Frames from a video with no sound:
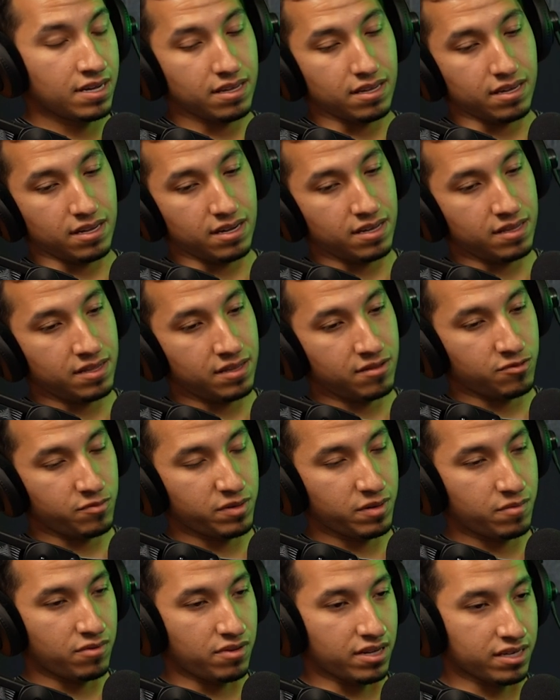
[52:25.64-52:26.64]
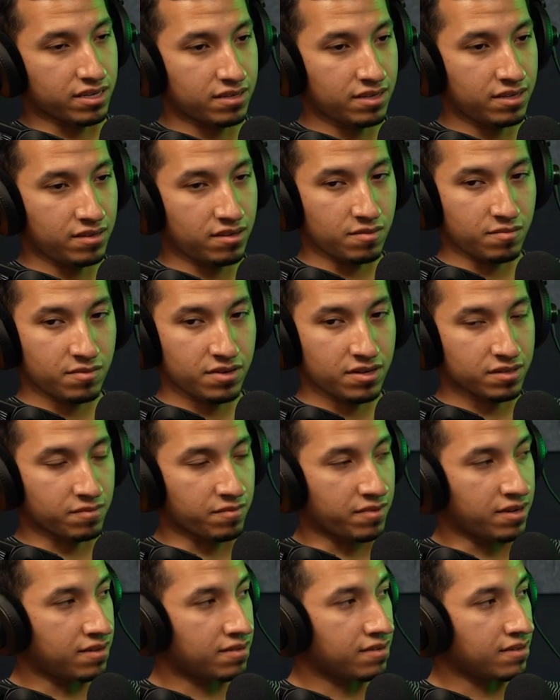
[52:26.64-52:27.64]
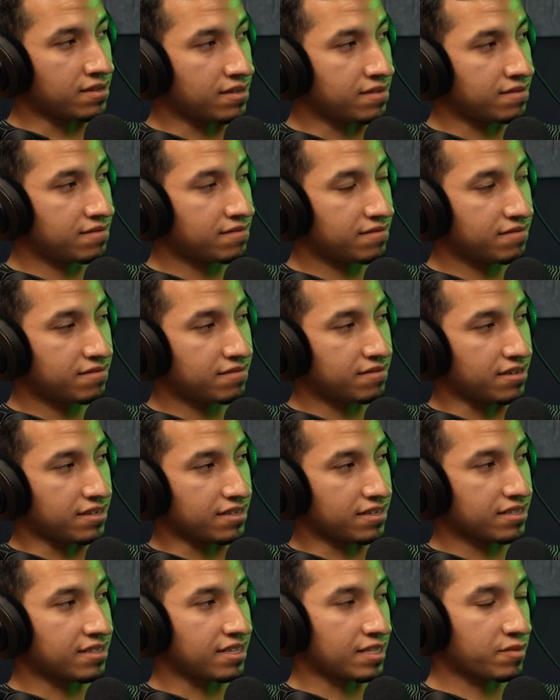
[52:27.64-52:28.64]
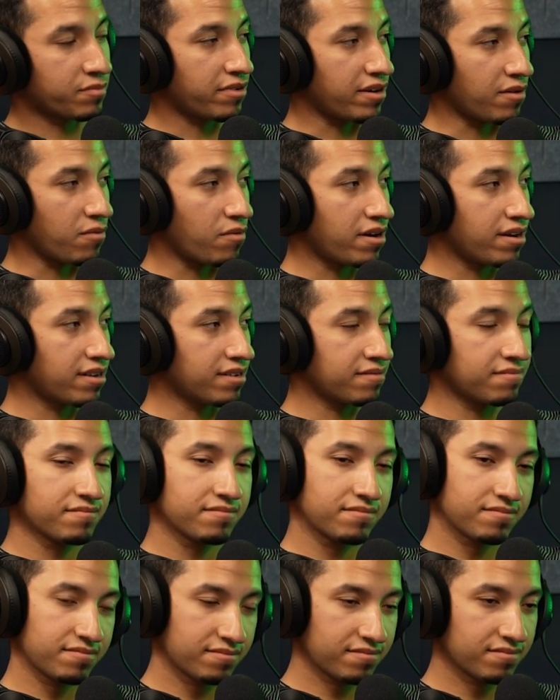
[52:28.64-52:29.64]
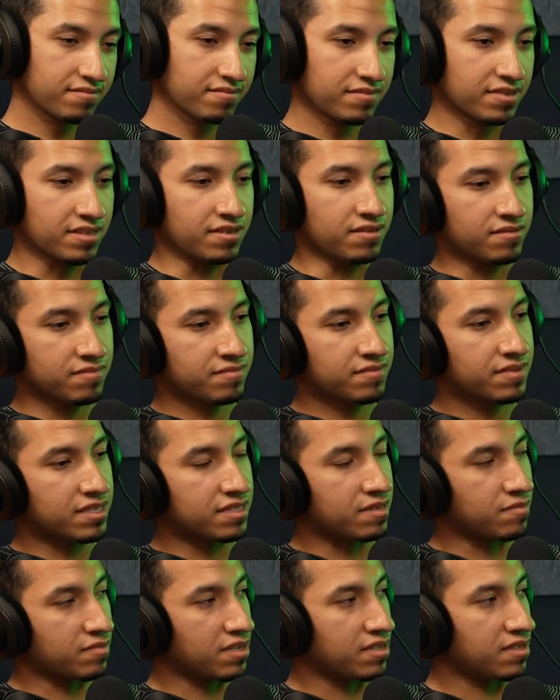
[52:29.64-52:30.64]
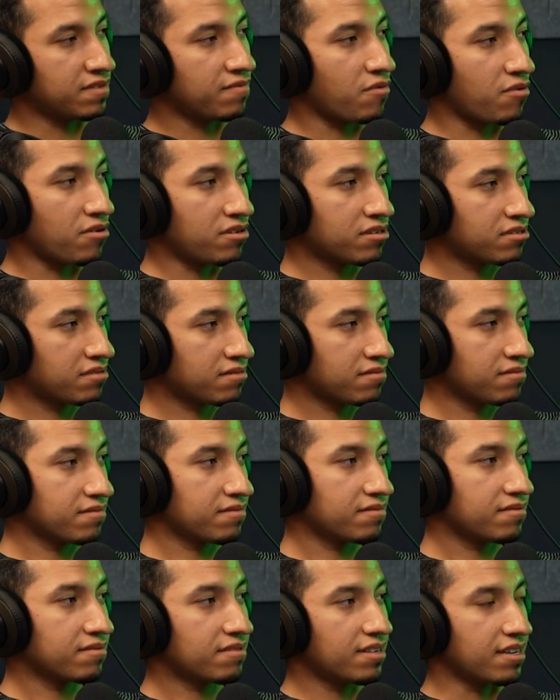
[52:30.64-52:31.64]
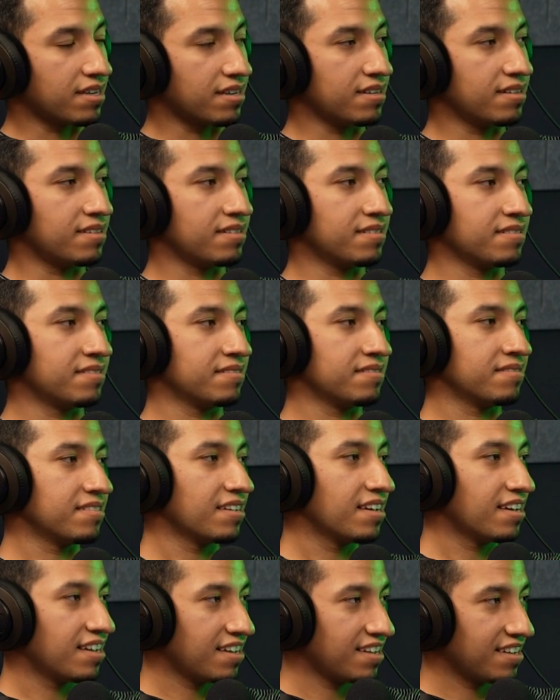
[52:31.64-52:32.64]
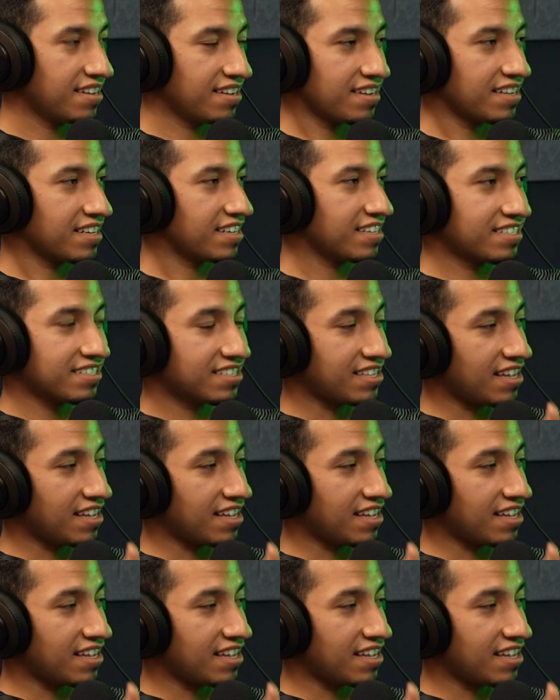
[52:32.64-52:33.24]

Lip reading: Yeah. And then there's people like Elon Musk, man. That fuck. That's probably why he ended up getting divorced, and because